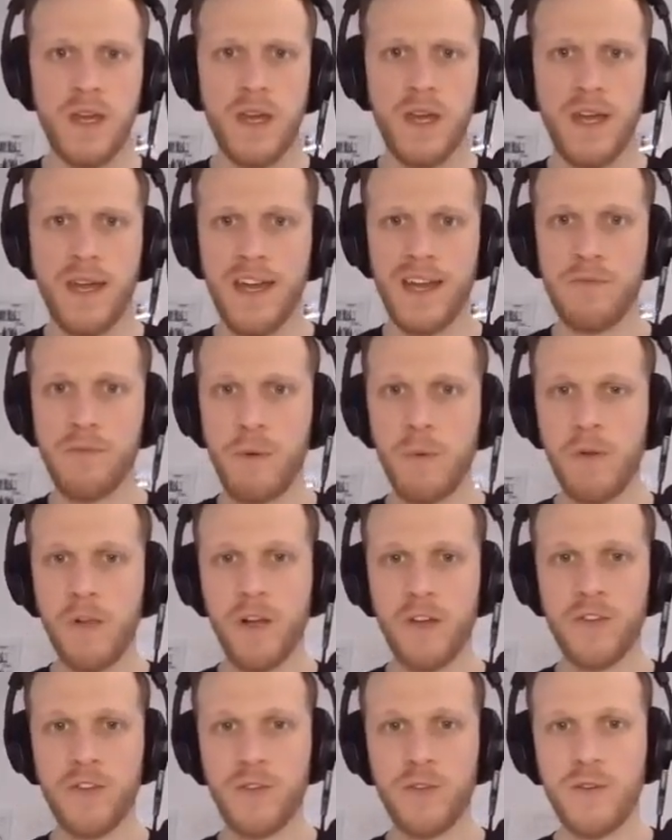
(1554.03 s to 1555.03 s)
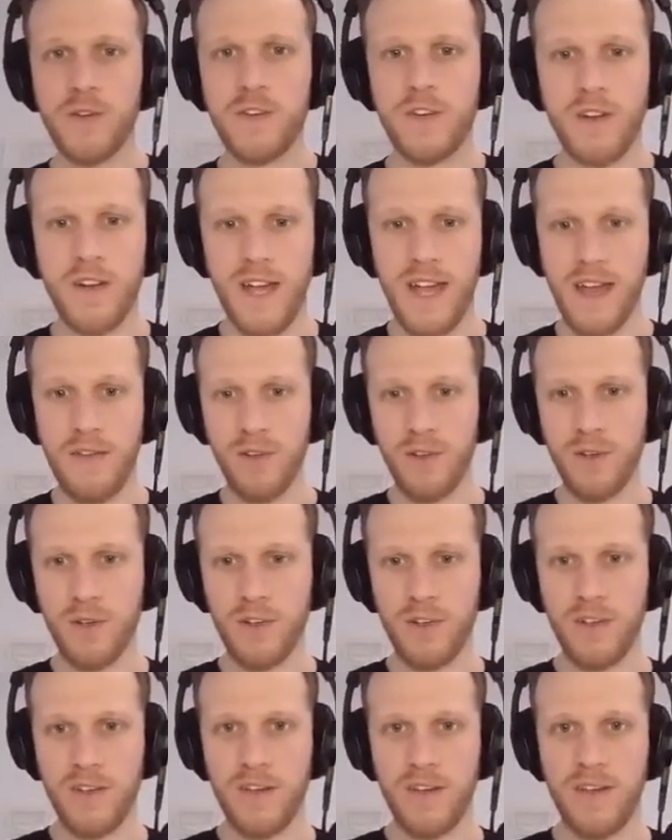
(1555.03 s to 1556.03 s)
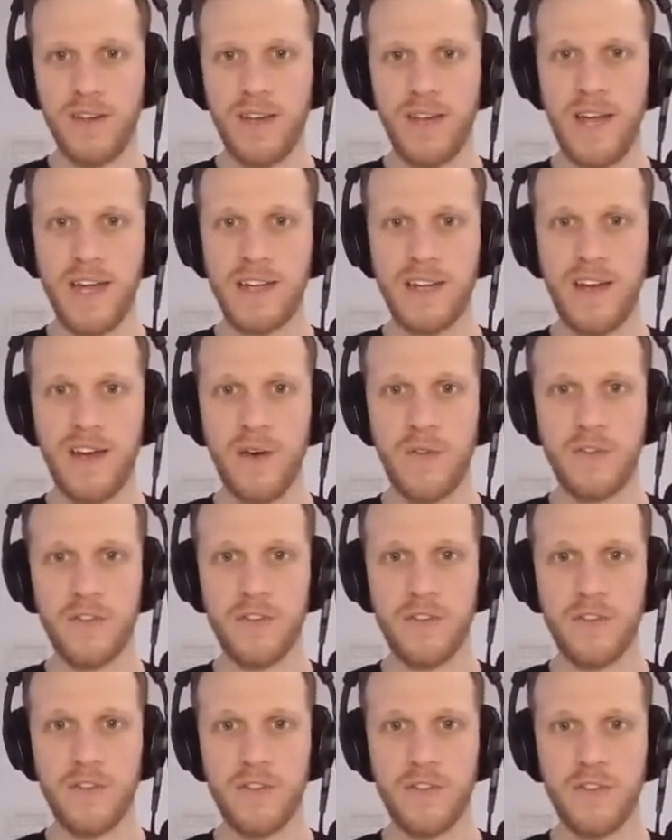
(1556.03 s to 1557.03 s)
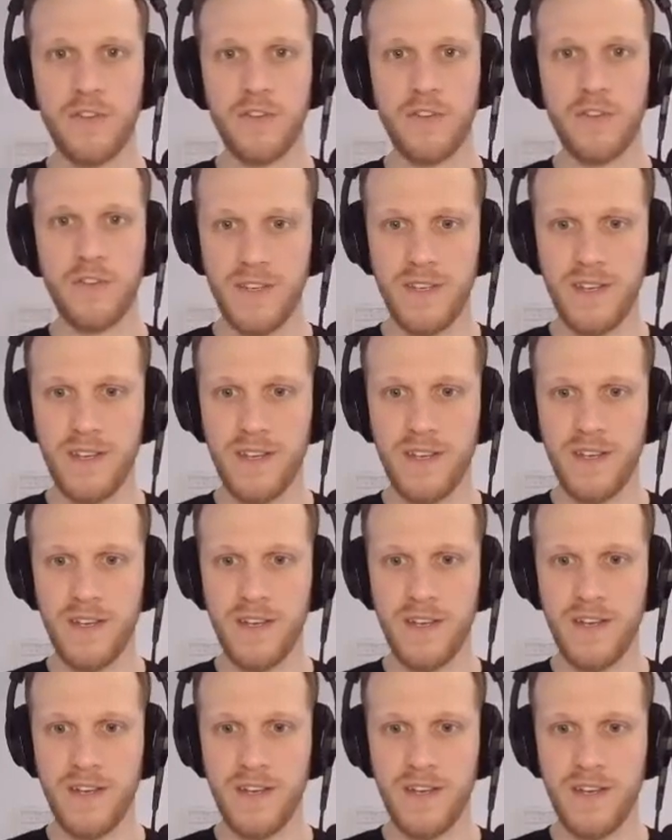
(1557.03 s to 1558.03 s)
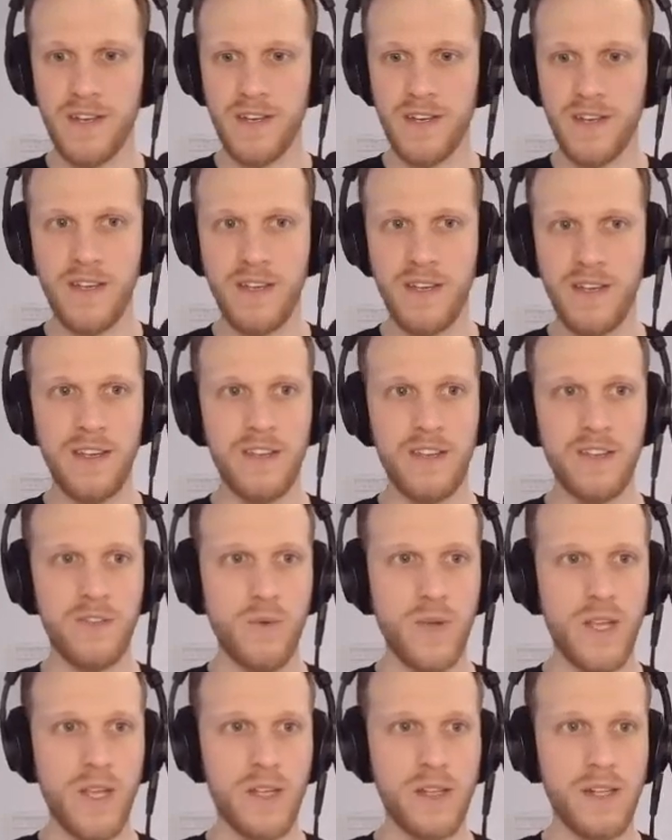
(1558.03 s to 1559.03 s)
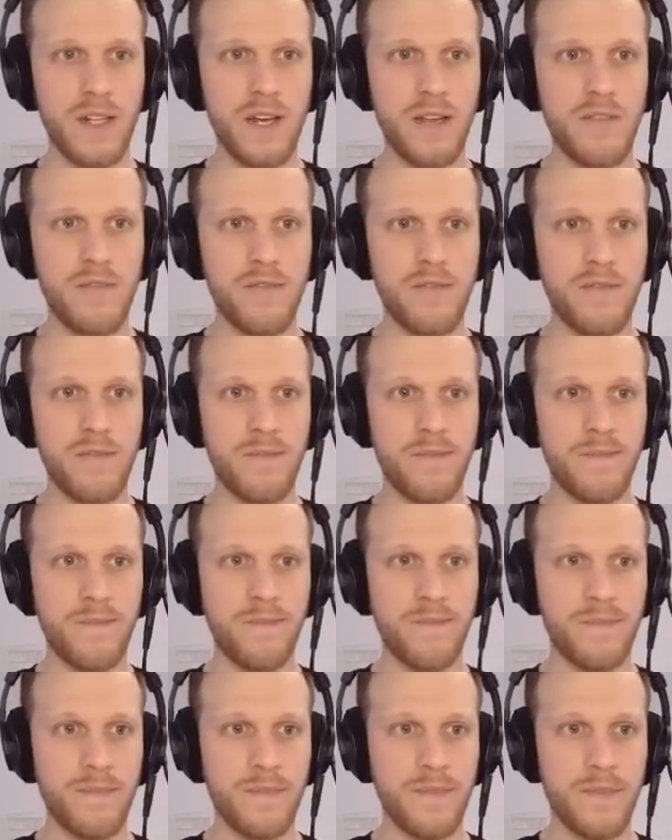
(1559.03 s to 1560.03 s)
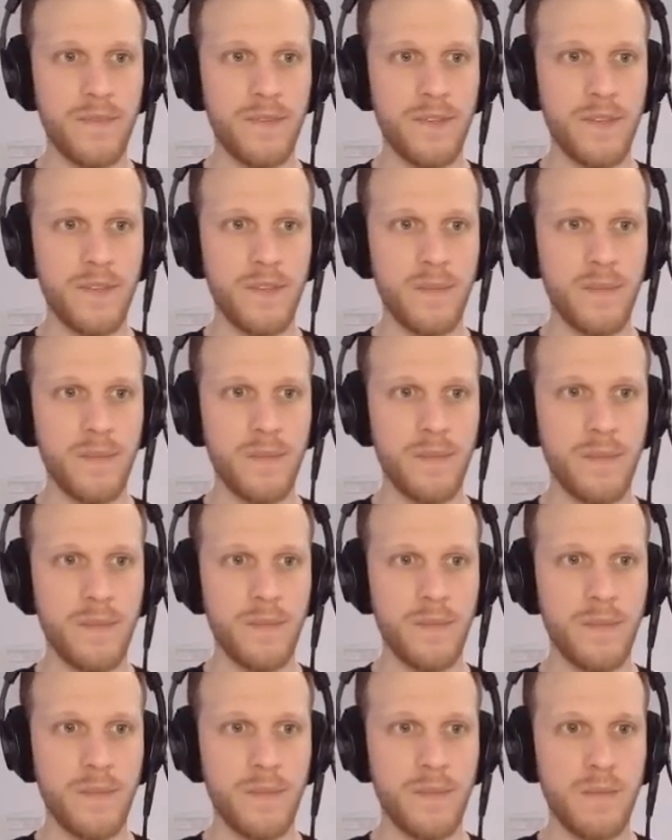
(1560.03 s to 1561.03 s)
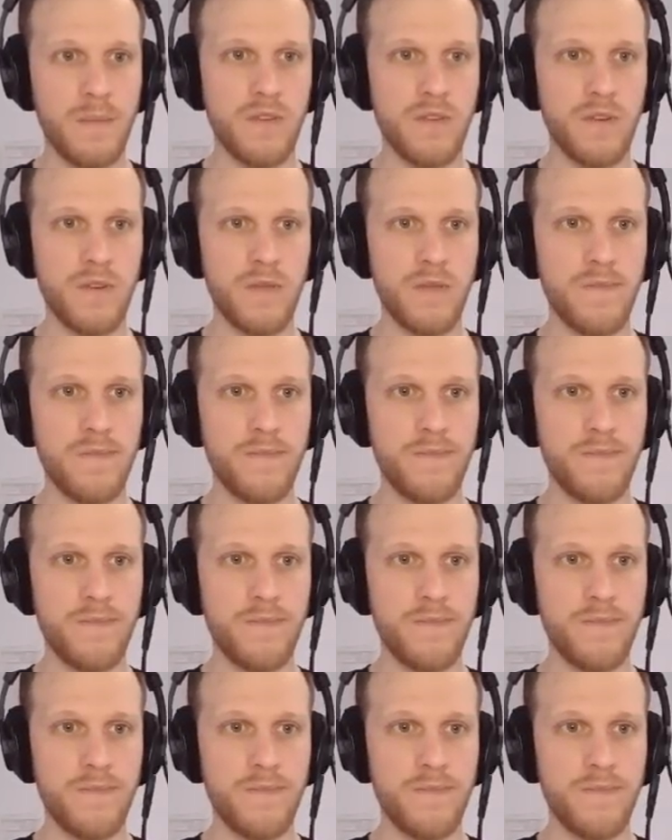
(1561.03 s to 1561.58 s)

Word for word: And we will also gonna have a look at how this looks in real life. Switch over.